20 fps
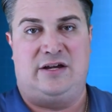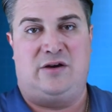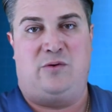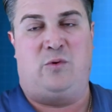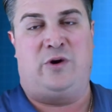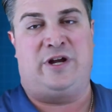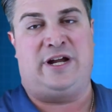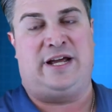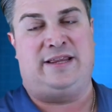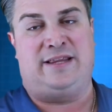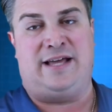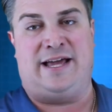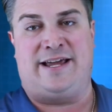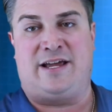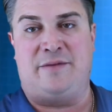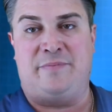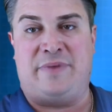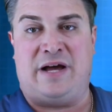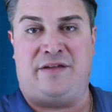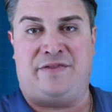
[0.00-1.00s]
What I
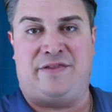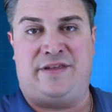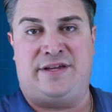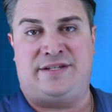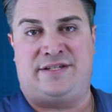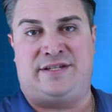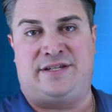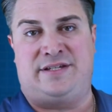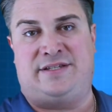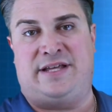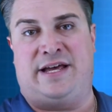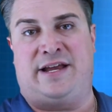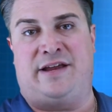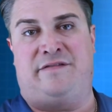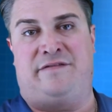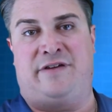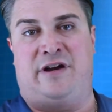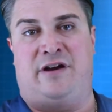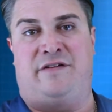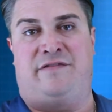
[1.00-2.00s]
like about this is that
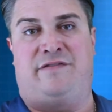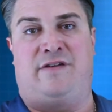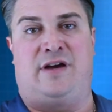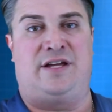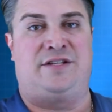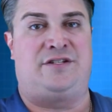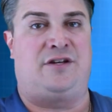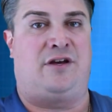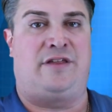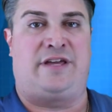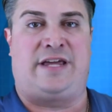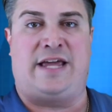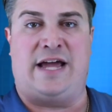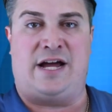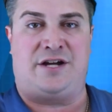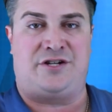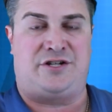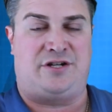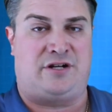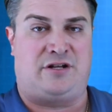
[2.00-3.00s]
it verifies all the
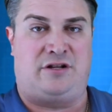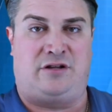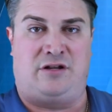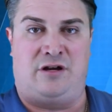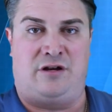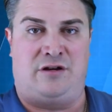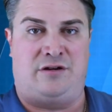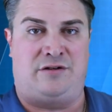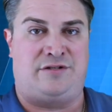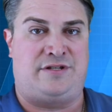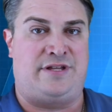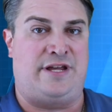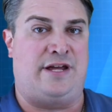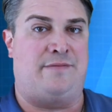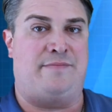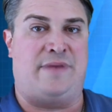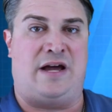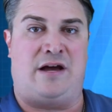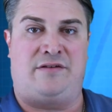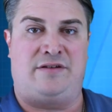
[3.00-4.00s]
cash to close, the
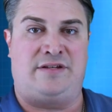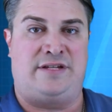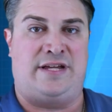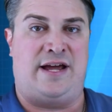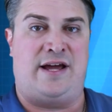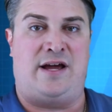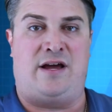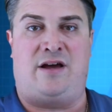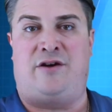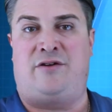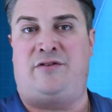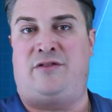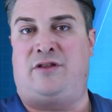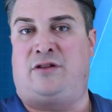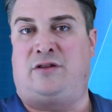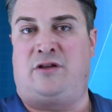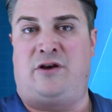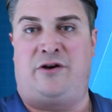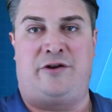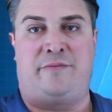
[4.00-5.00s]
amount down, the
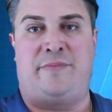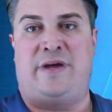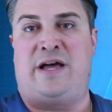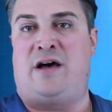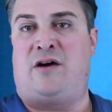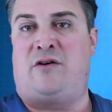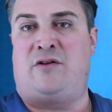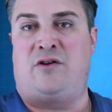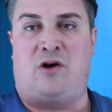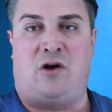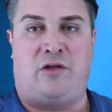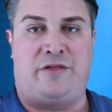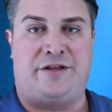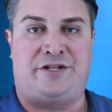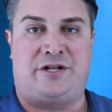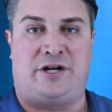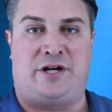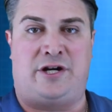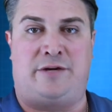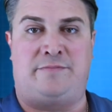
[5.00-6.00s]
loan amount, and all the
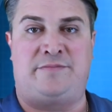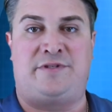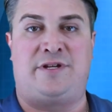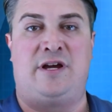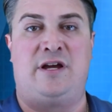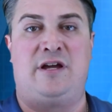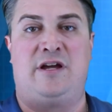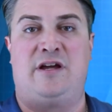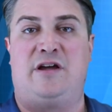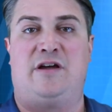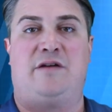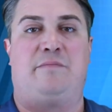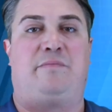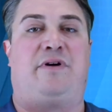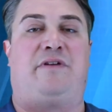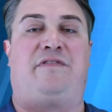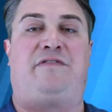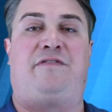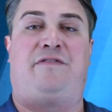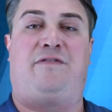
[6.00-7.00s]
terms
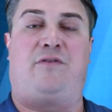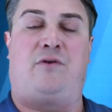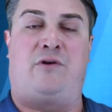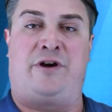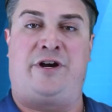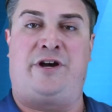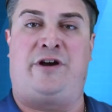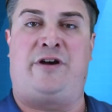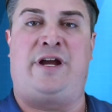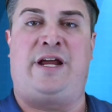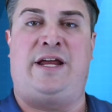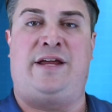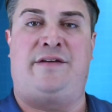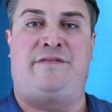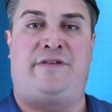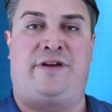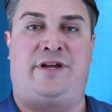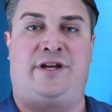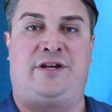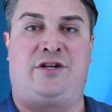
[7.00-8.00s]
before you're
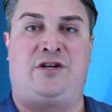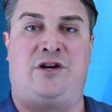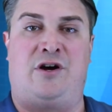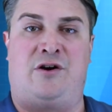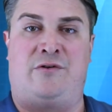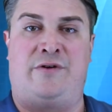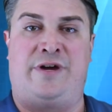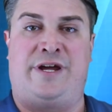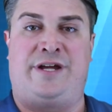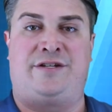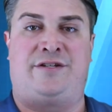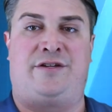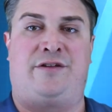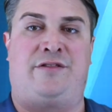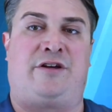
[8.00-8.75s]
even going to